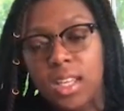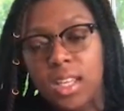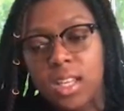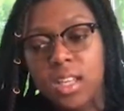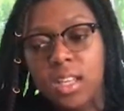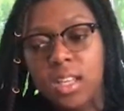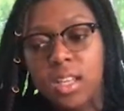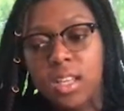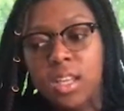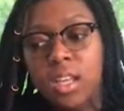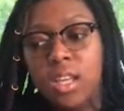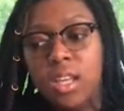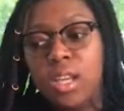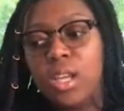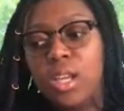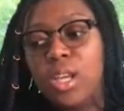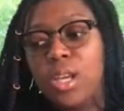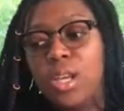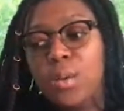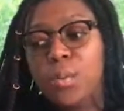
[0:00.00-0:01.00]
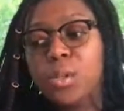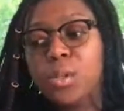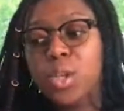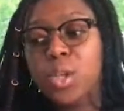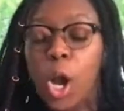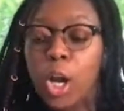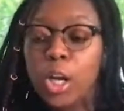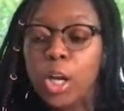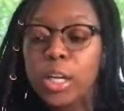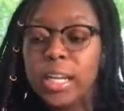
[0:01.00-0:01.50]
jewelry? It was
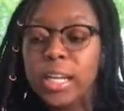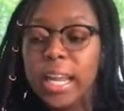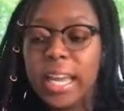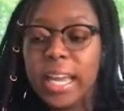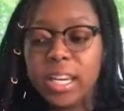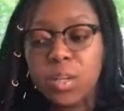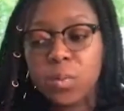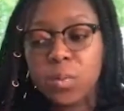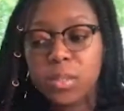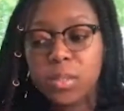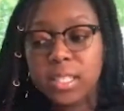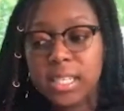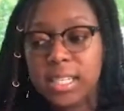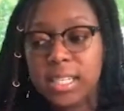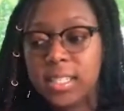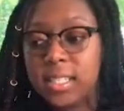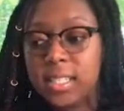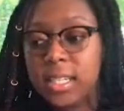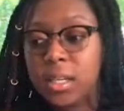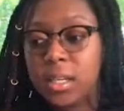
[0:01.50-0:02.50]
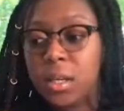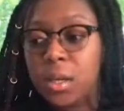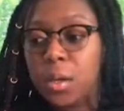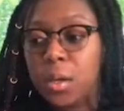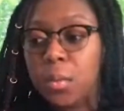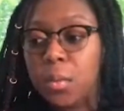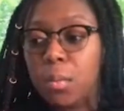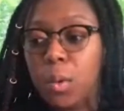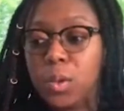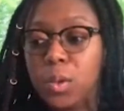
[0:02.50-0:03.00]
hard and it was easy,
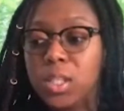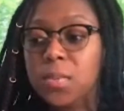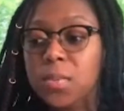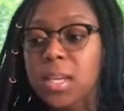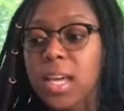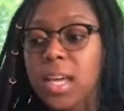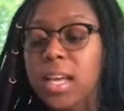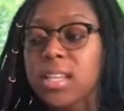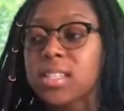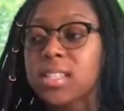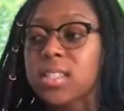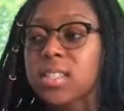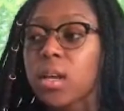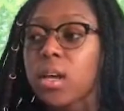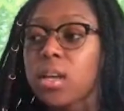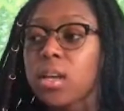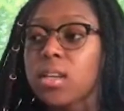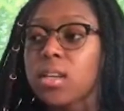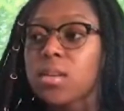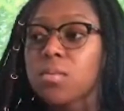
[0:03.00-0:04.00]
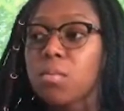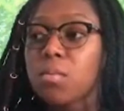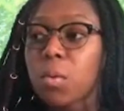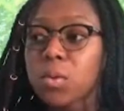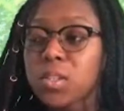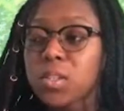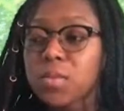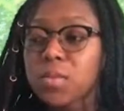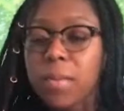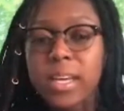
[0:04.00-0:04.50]
mostly because
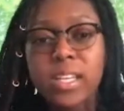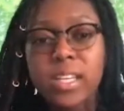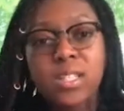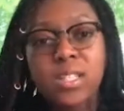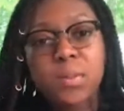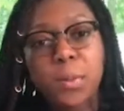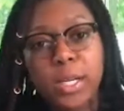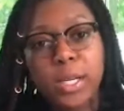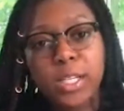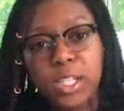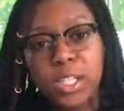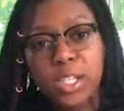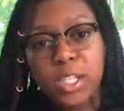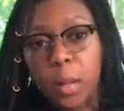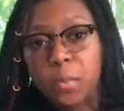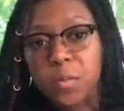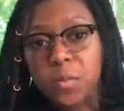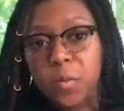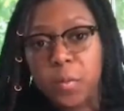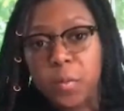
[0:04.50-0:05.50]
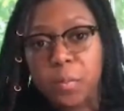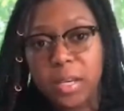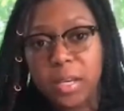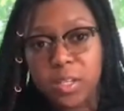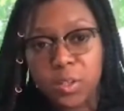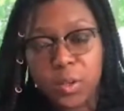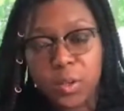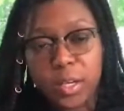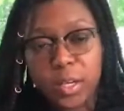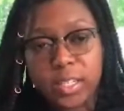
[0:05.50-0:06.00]
most of my inspiration comes from
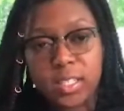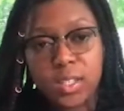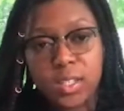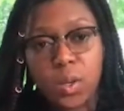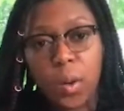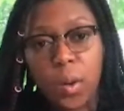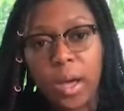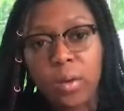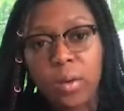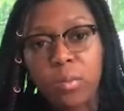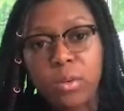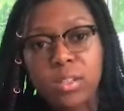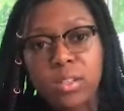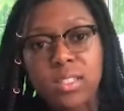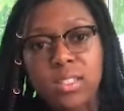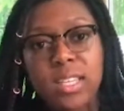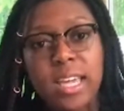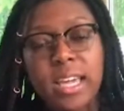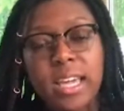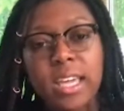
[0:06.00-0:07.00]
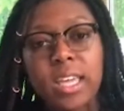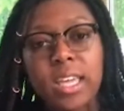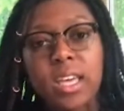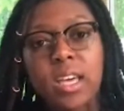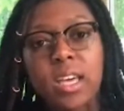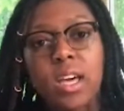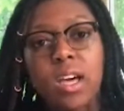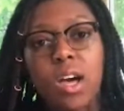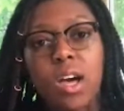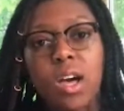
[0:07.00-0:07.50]
Pinterest. So I will take
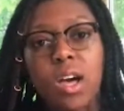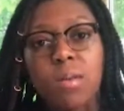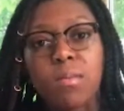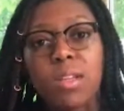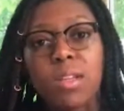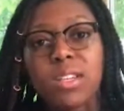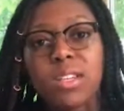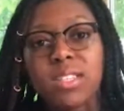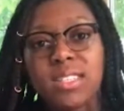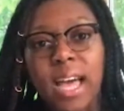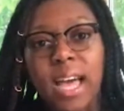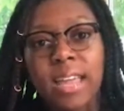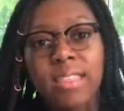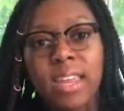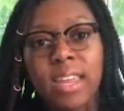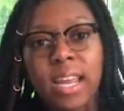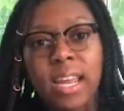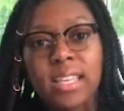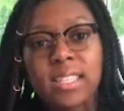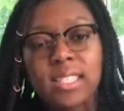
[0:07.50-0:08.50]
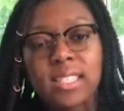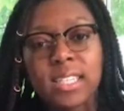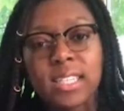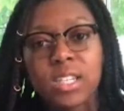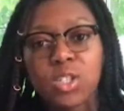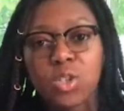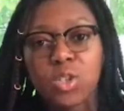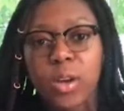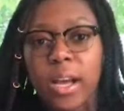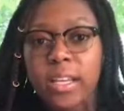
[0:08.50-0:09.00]
um, a design that I
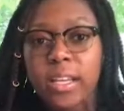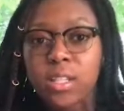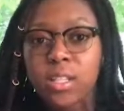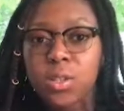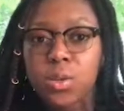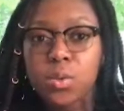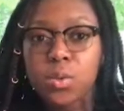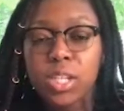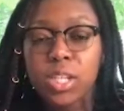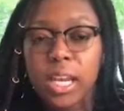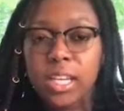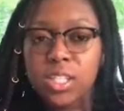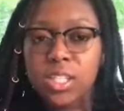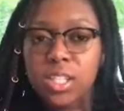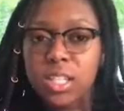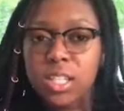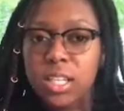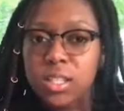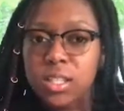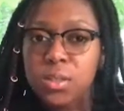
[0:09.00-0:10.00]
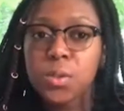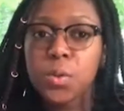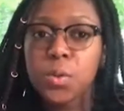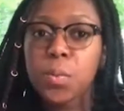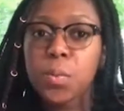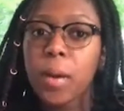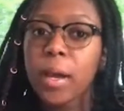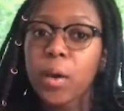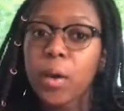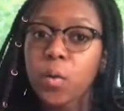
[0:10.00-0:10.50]
see and try to change it
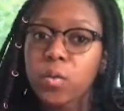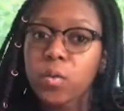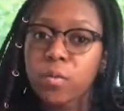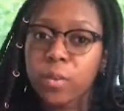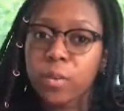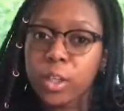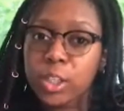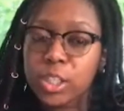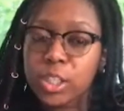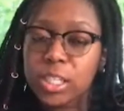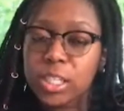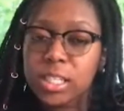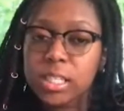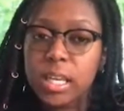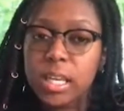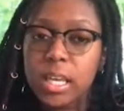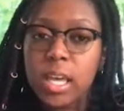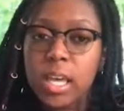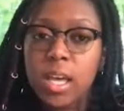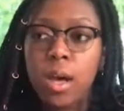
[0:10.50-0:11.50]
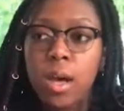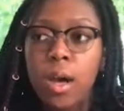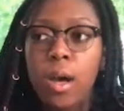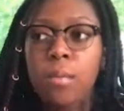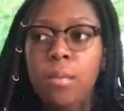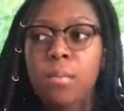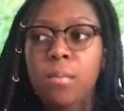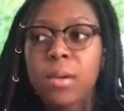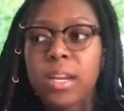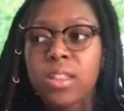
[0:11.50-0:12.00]
into my own version.
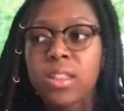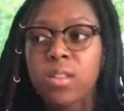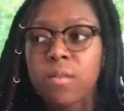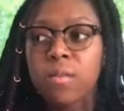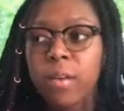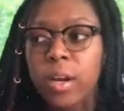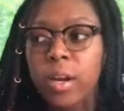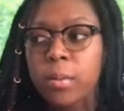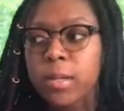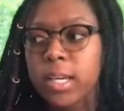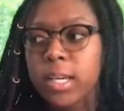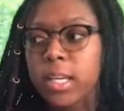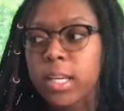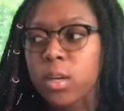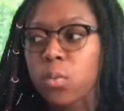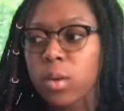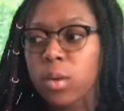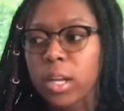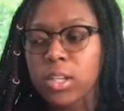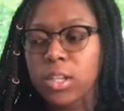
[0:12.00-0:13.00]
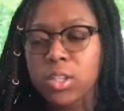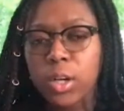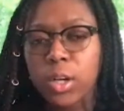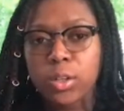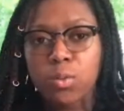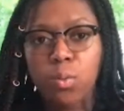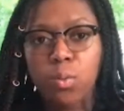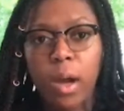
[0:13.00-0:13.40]
Um, but in the very beginning, when I started